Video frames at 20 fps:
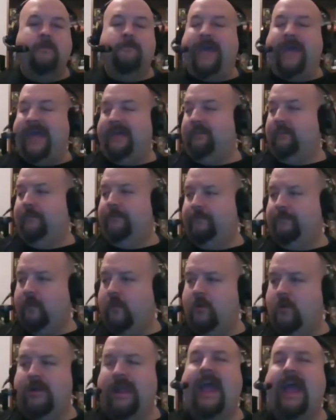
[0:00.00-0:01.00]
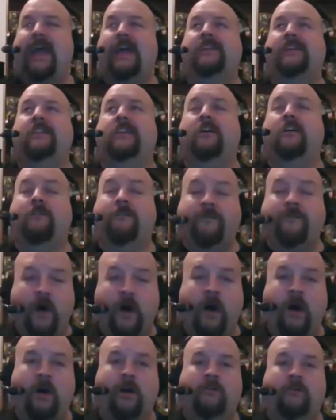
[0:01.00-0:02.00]
Matt LaFleur has
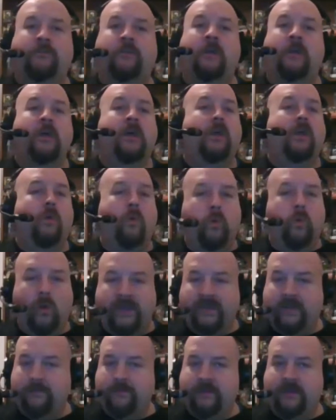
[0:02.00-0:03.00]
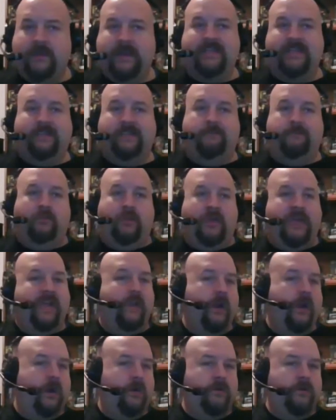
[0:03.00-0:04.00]
evolved quite a bit as a play
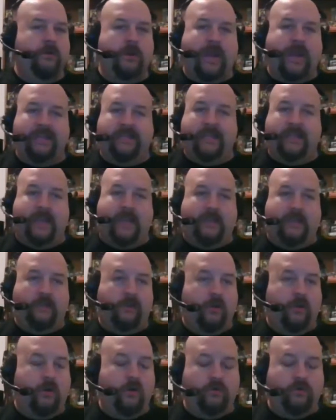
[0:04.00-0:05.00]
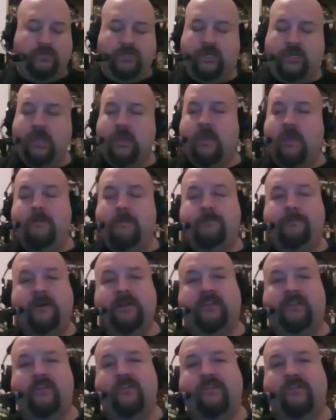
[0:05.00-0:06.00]
caller, as a head coach,
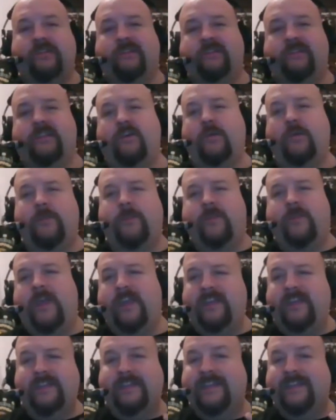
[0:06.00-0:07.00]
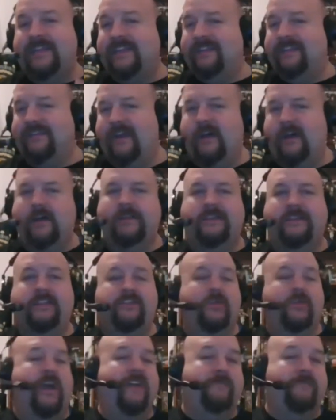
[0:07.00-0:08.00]
but there's still things that he does that
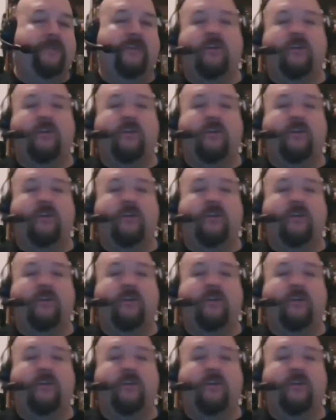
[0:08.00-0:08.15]
drive me